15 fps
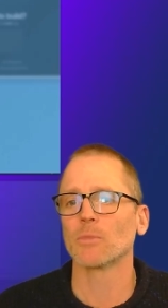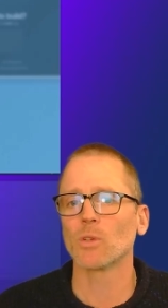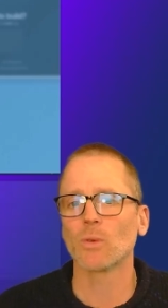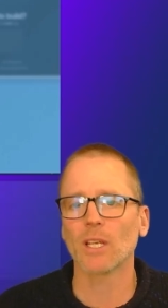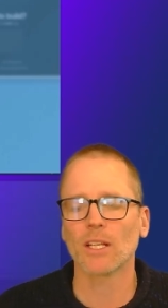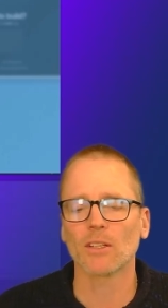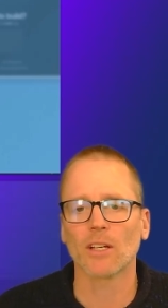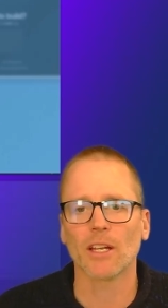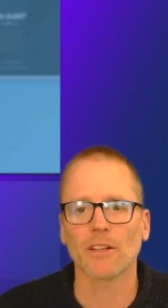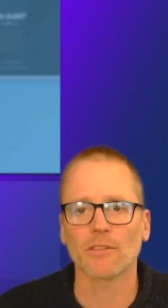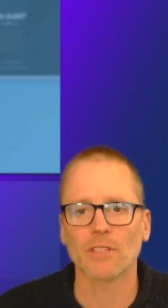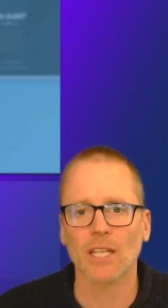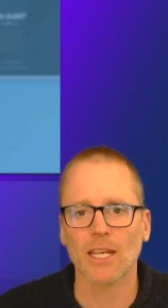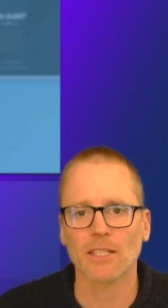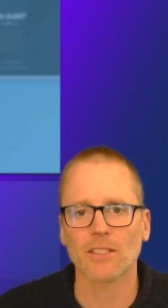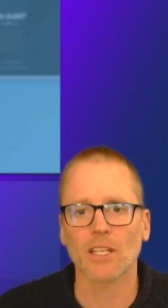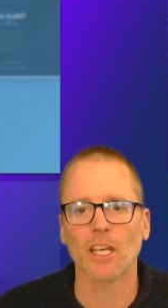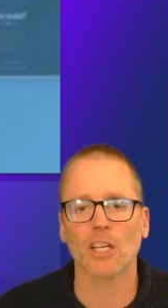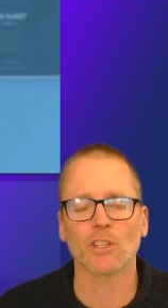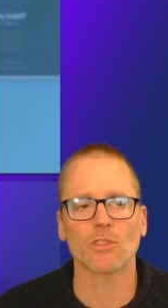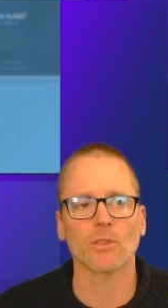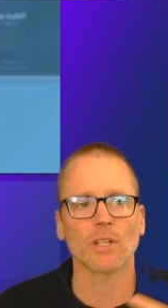a lot of text
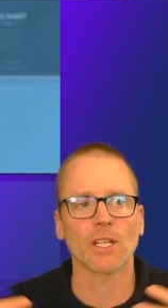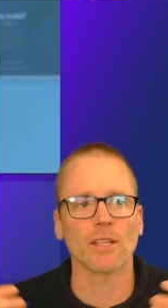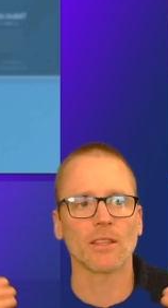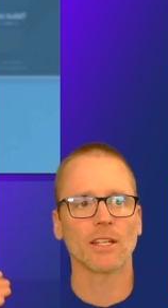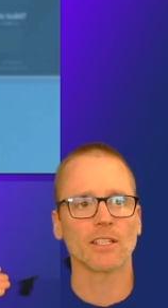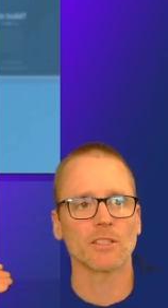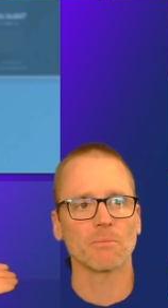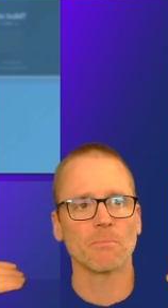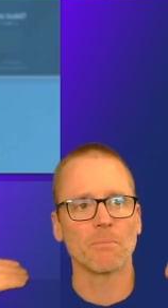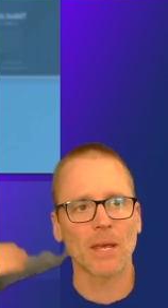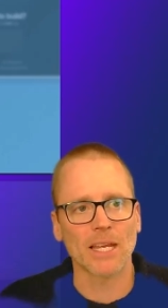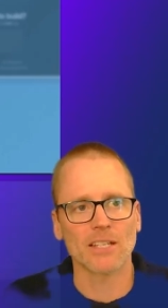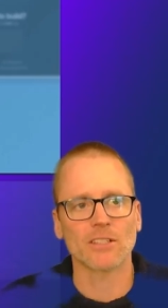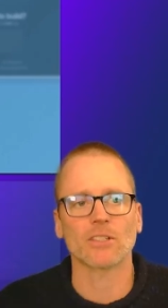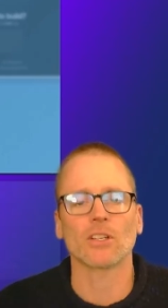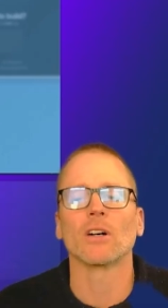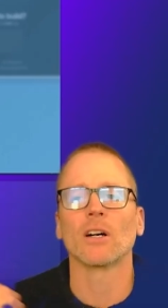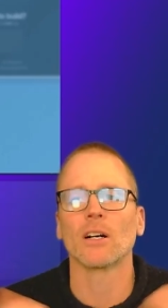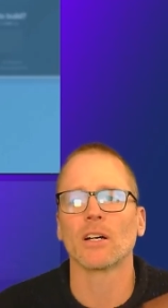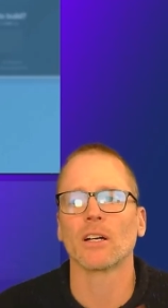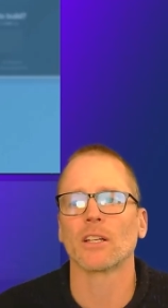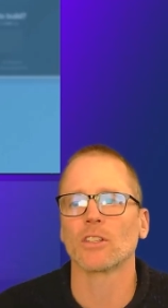entry that is based
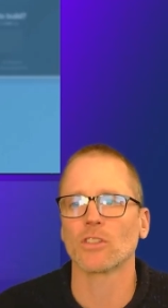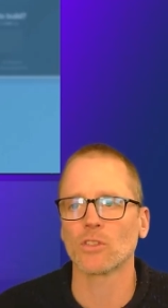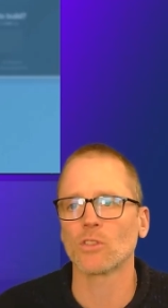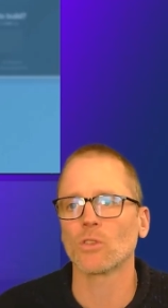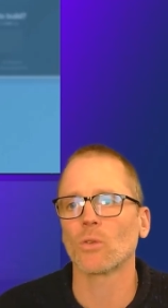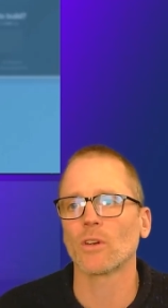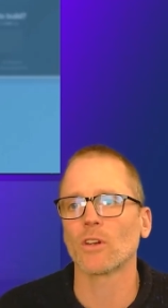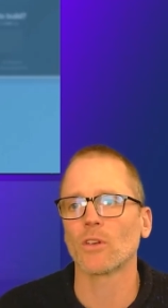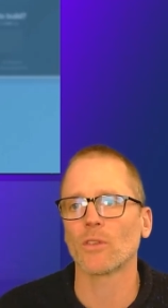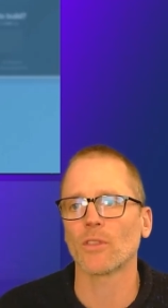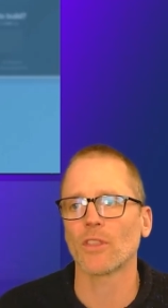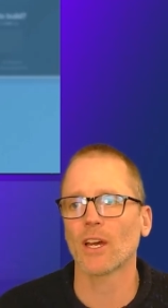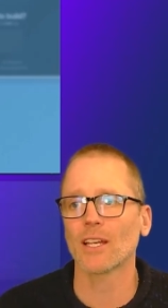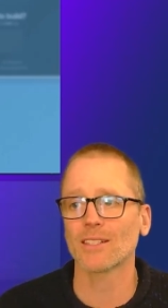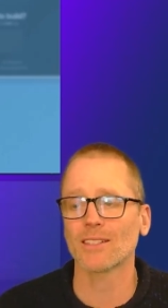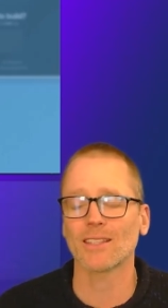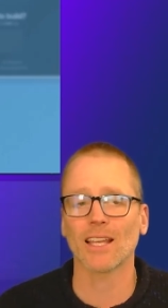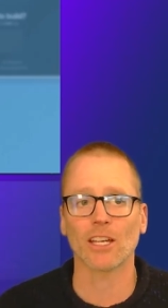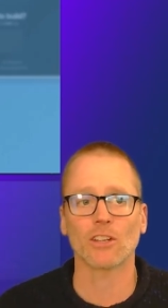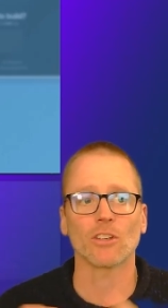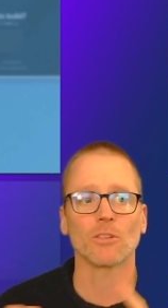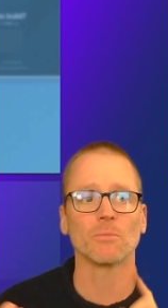on your own thoughts, that
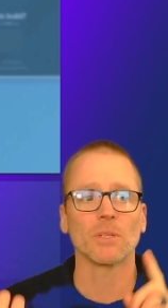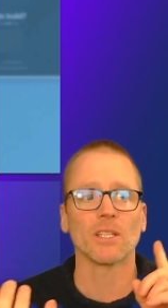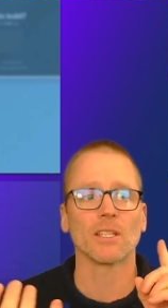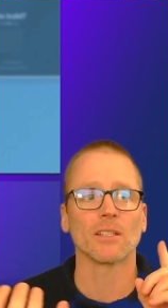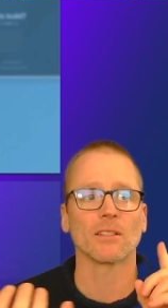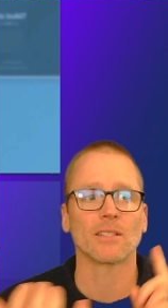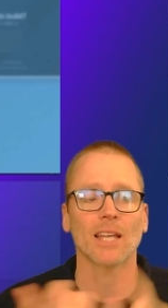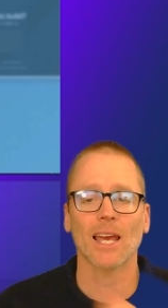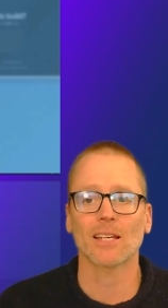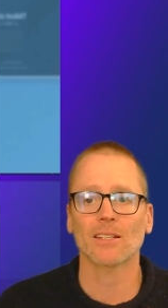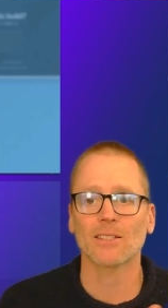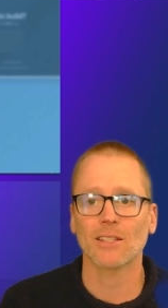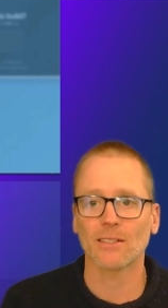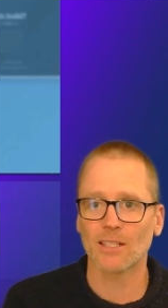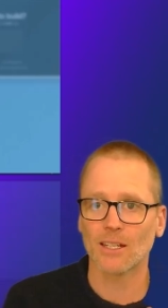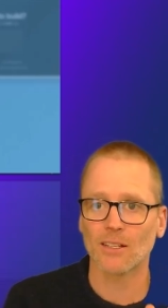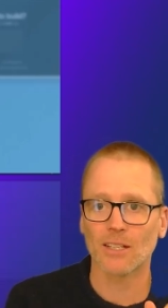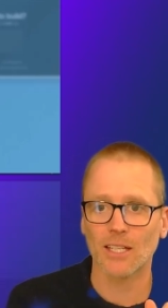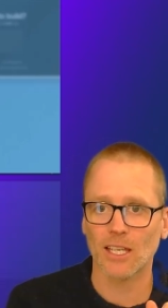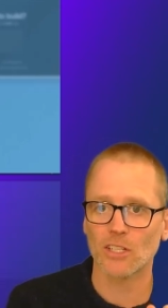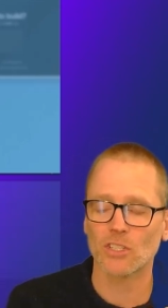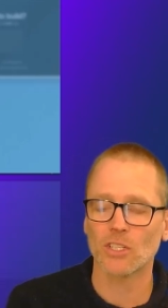could be task
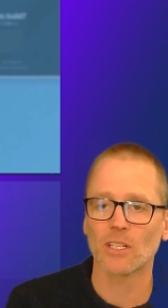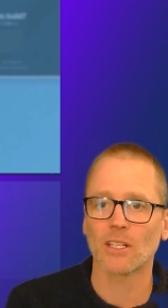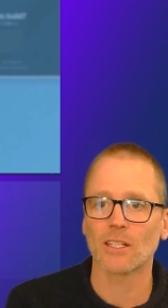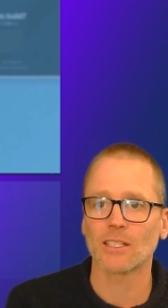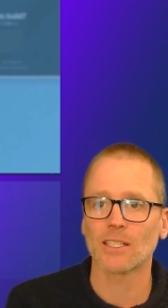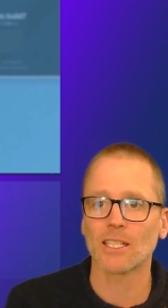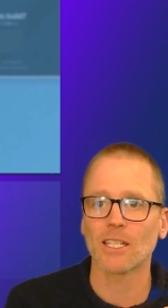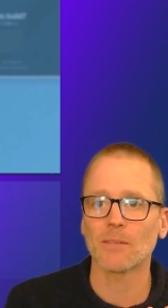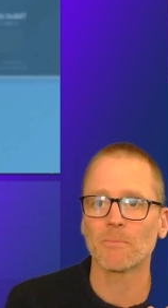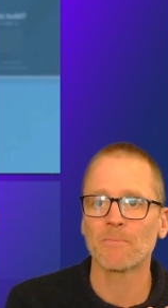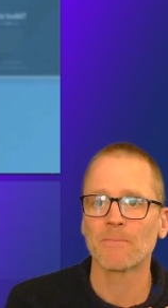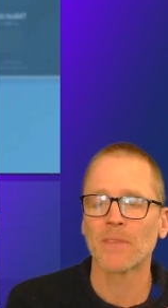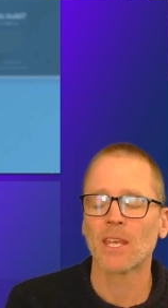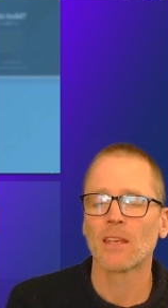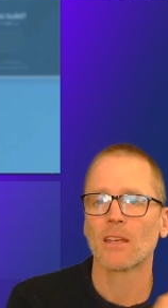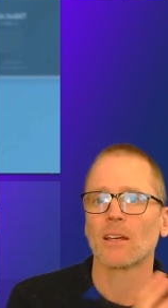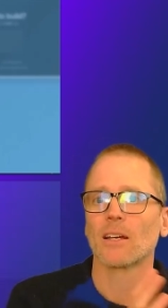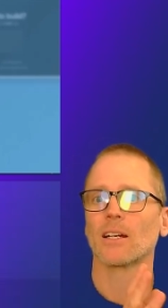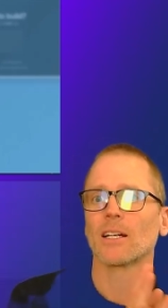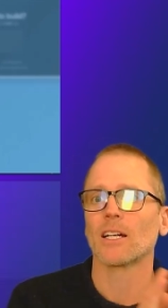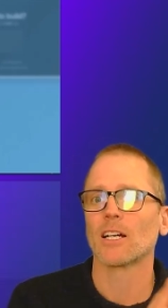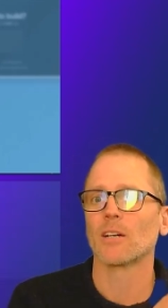delegation in the team.
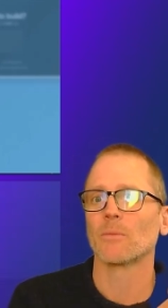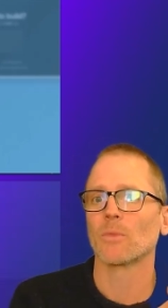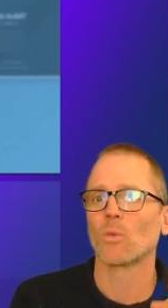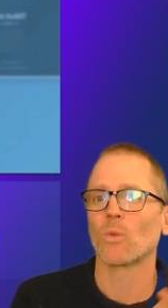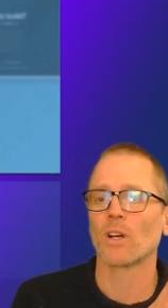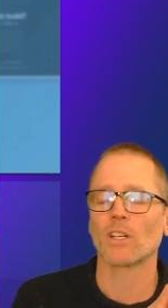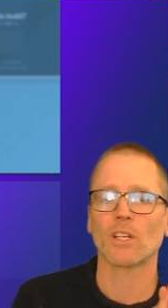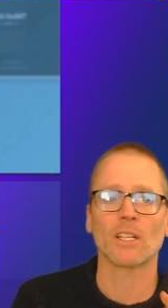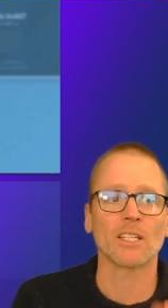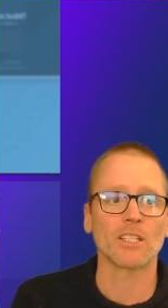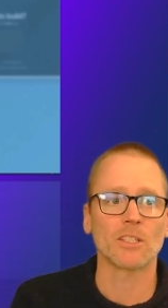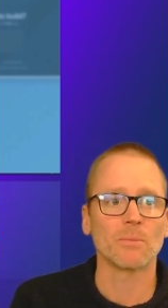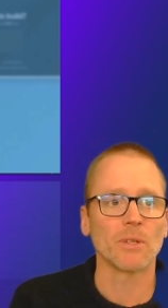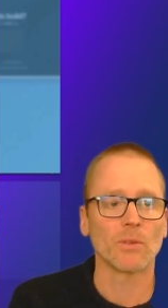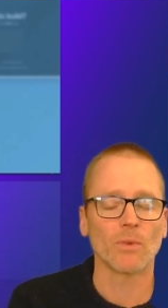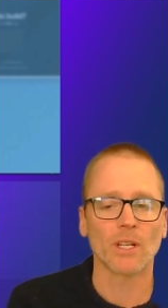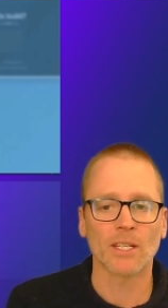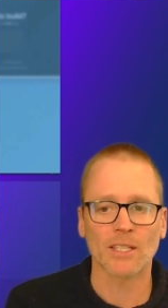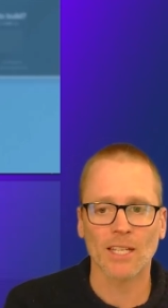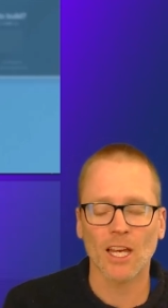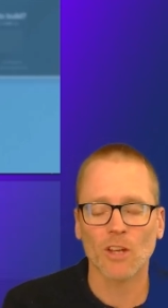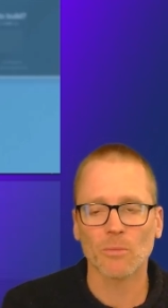Um, where it needs to be written
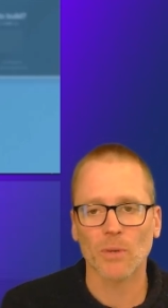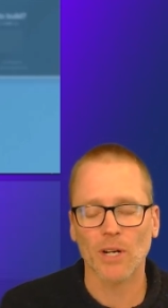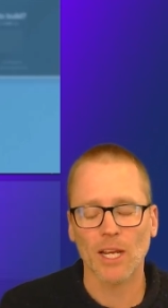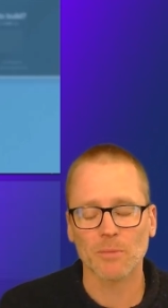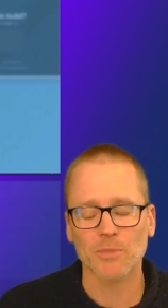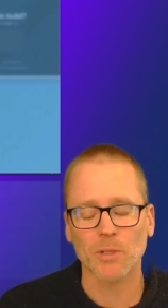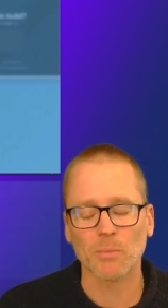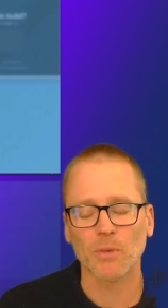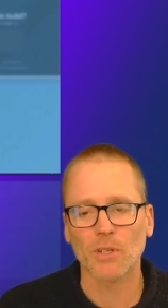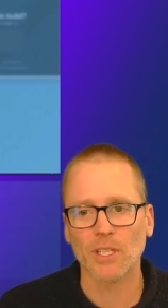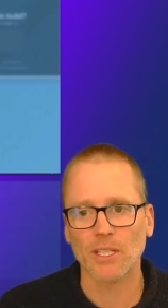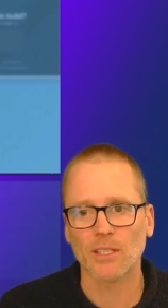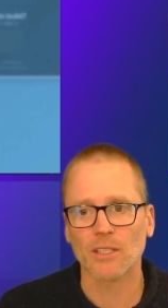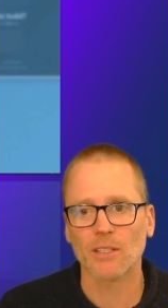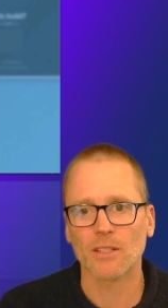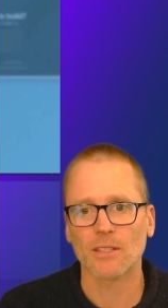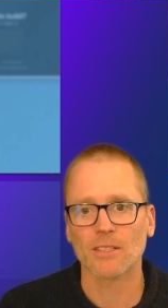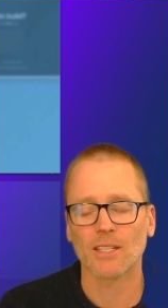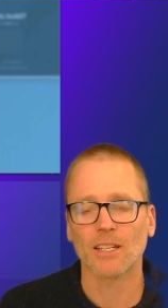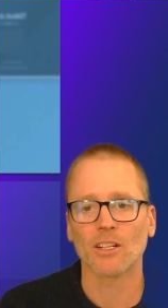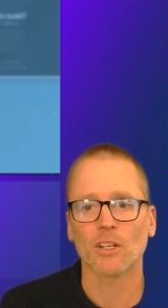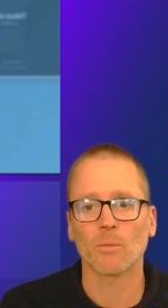down. Perhaps you're putting into
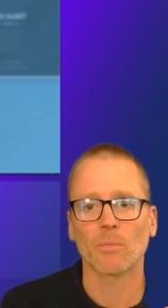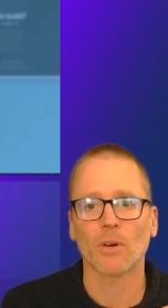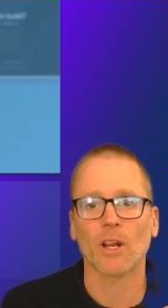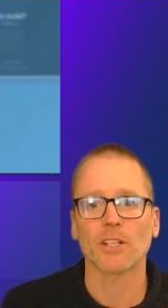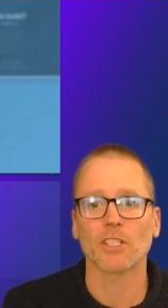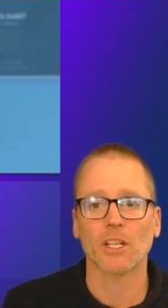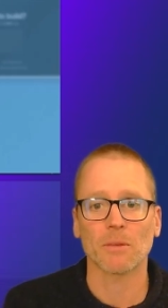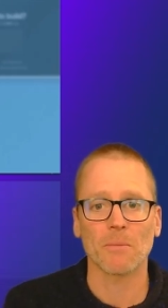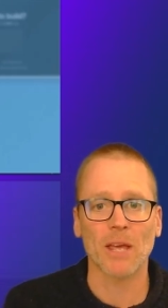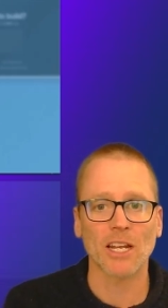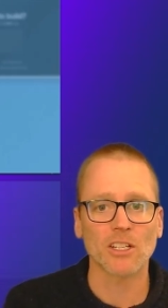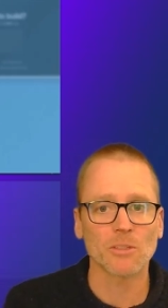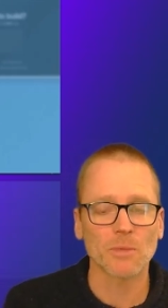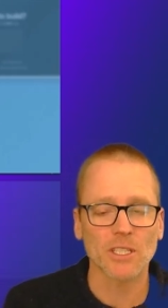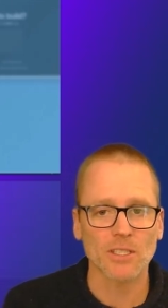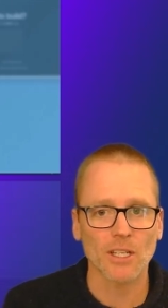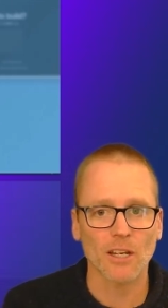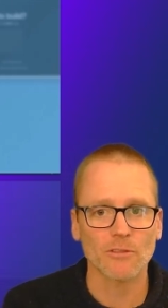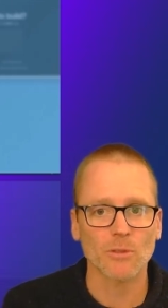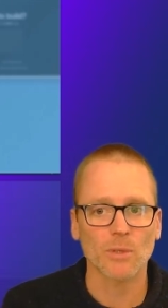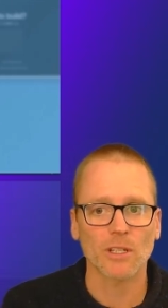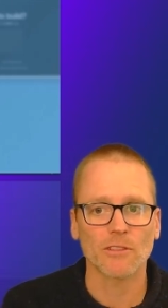into project management
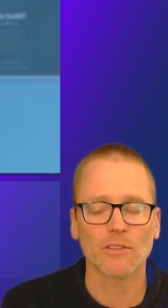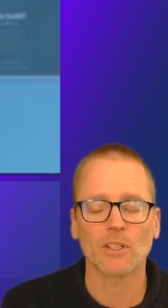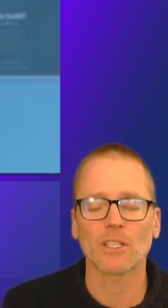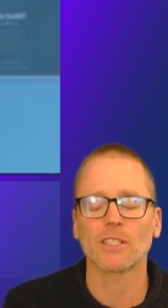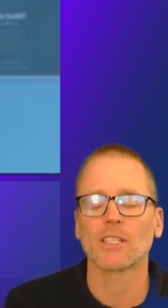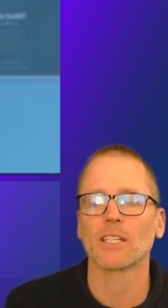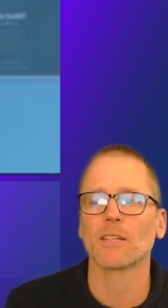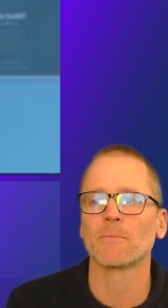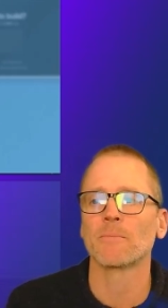software for a team.